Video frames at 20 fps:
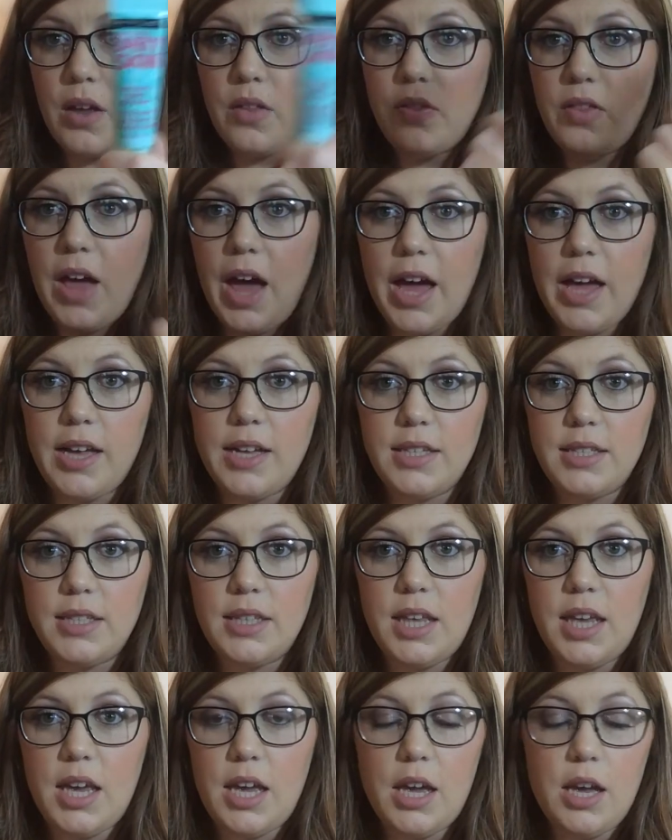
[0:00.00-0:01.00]
That is
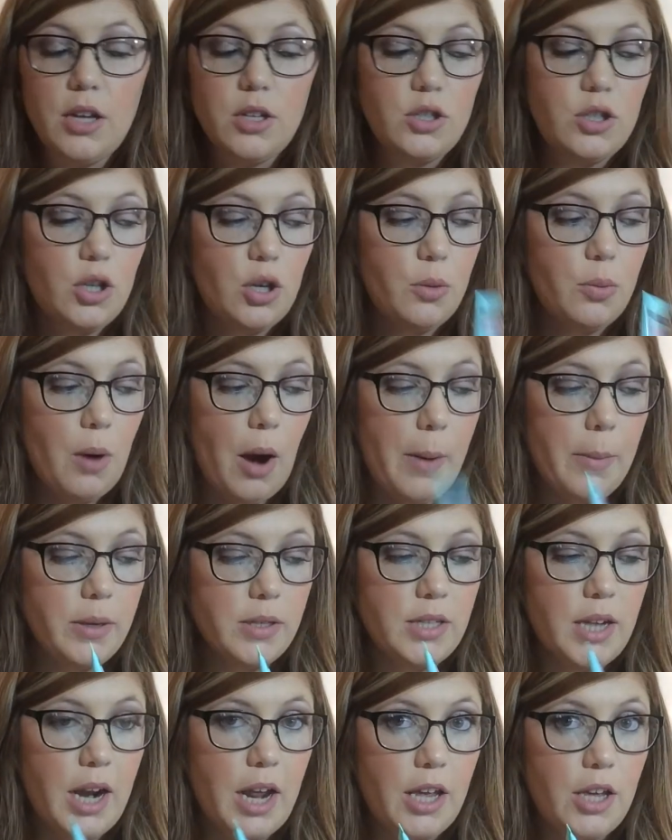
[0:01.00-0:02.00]
the two
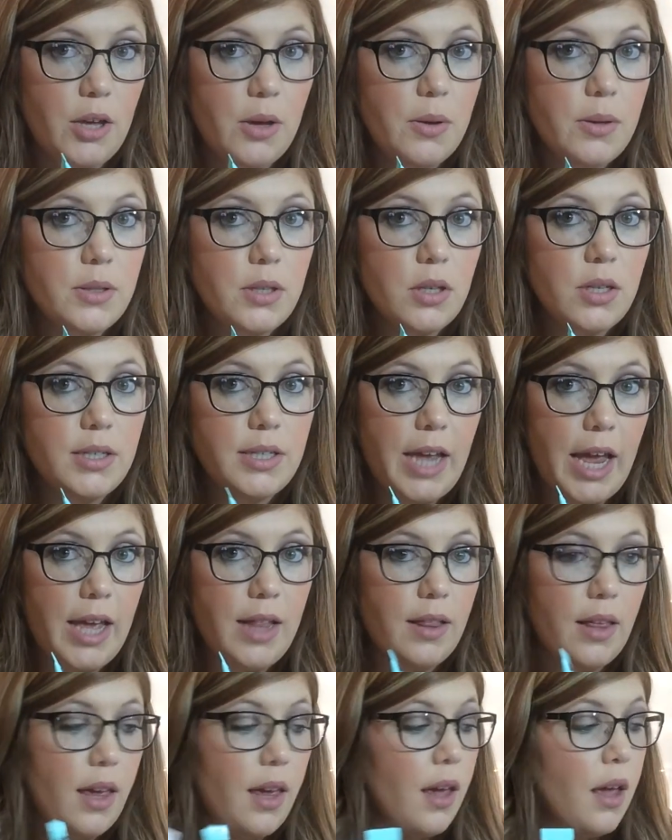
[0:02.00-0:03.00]
primers that I use
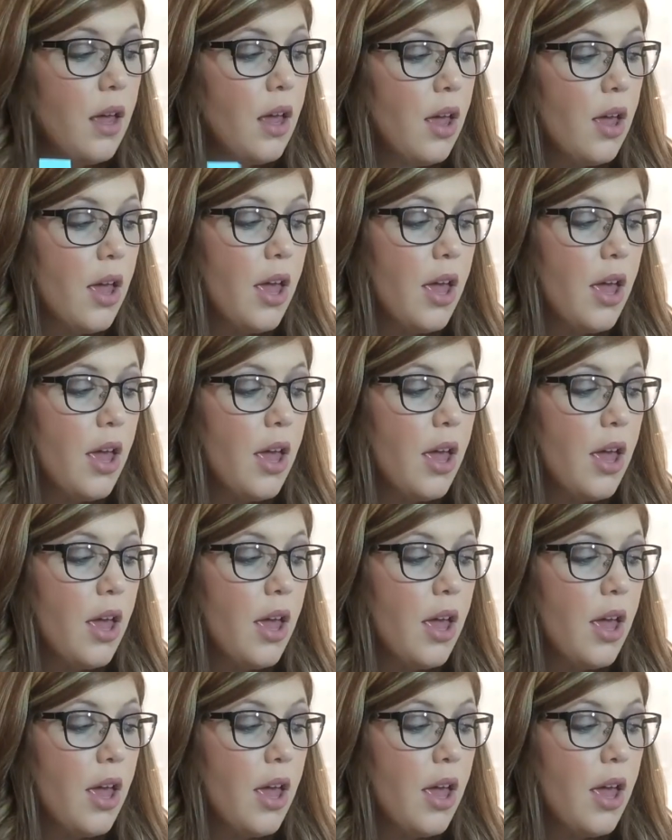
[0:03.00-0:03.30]
daily.